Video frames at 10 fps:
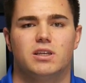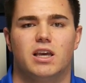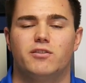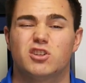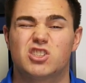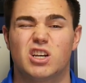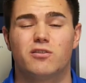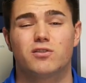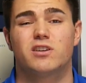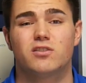If you're
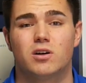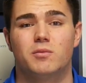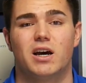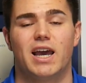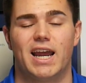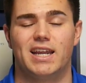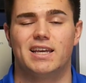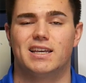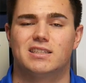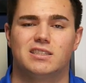suffering from a
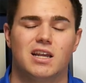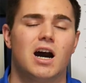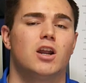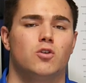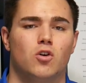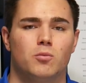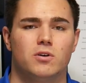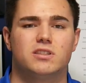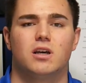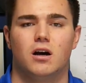headache, it's not
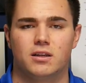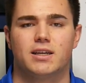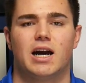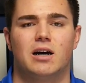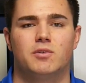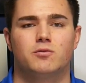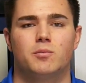normal, it's uncommon.